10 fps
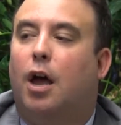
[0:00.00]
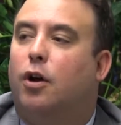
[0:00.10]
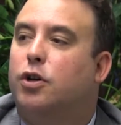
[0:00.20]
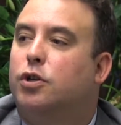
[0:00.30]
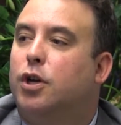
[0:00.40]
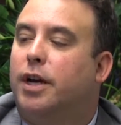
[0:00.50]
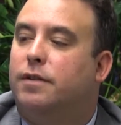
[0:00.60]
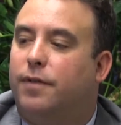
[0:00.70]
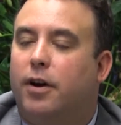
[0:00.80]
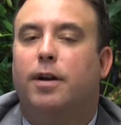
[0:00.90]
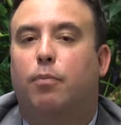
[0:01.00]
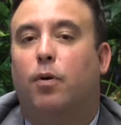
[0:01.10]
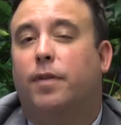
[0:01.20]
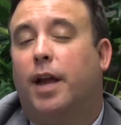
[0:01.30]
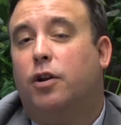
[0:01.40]
Because it's very
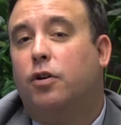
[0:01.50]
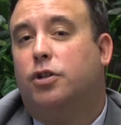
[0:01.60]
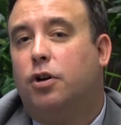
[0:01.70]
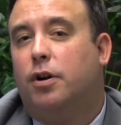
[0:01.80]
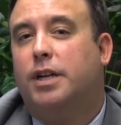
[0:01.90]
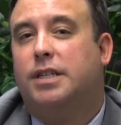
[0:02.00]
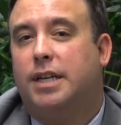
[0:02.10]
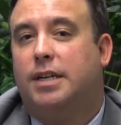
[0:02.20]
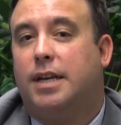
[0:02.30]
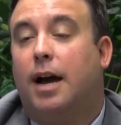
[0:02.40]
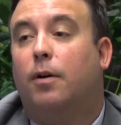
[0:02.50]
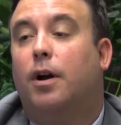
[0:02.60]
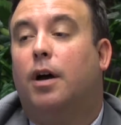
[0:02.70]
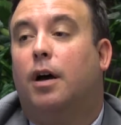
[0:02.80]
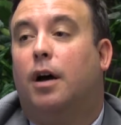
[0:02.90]
important that your attorney seeks
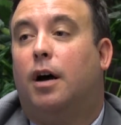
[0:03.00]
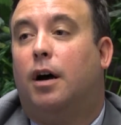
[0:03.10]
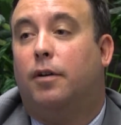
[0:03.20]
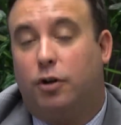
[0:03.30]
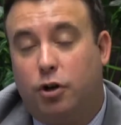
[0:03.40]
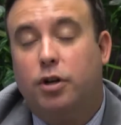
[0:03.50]
out uh,